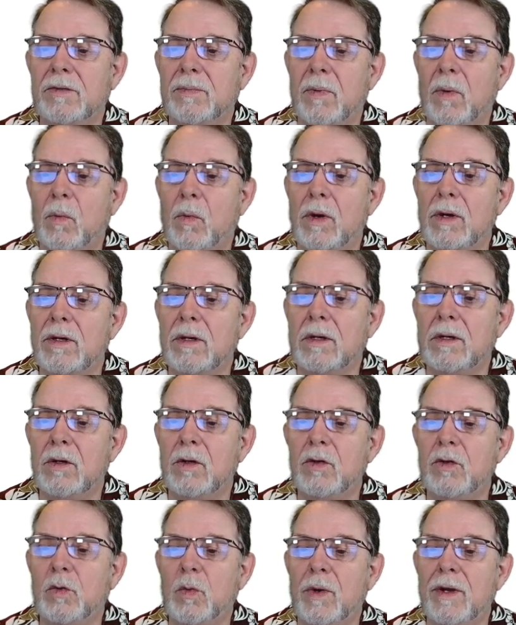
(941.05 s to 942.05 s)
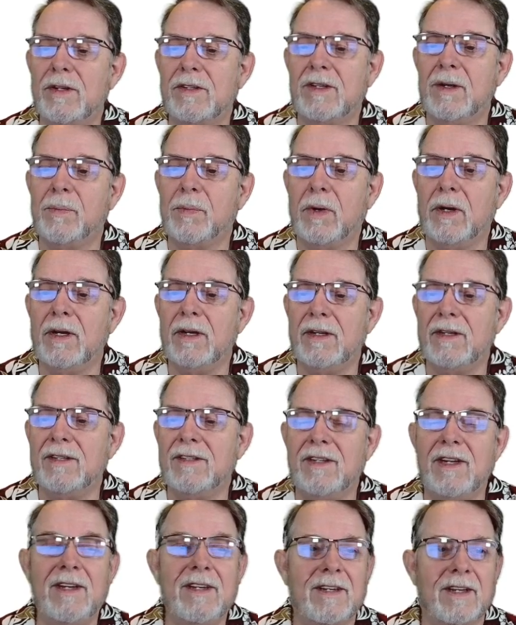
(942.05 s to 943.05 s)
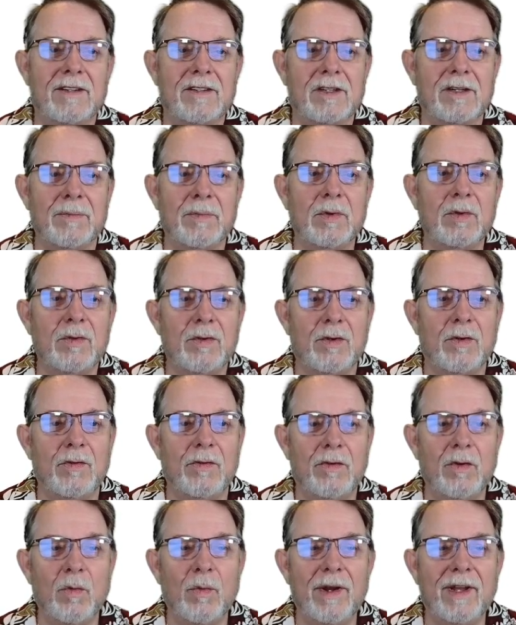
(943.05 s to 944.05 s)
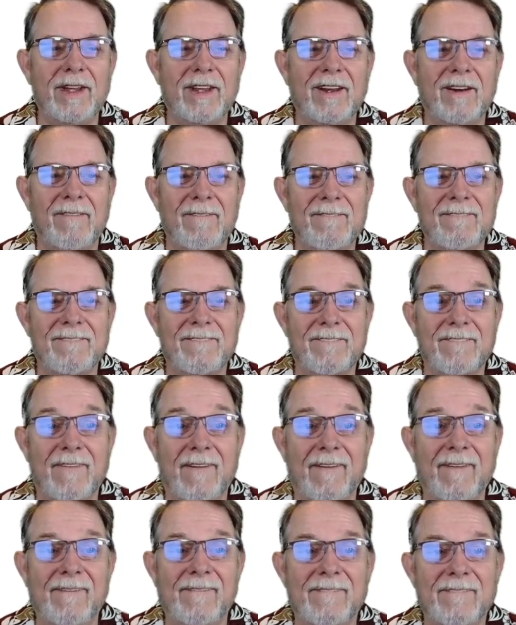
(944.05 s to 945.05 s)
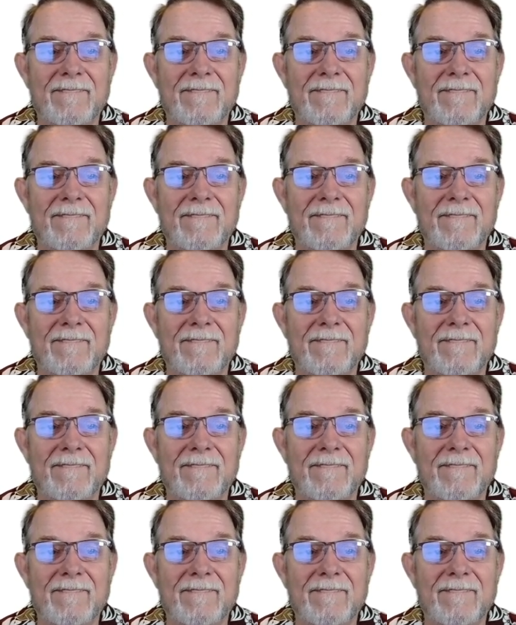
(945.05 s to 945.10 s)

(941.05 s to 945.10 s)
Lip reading: but one whose way is upright is detestable to the wicked. Right?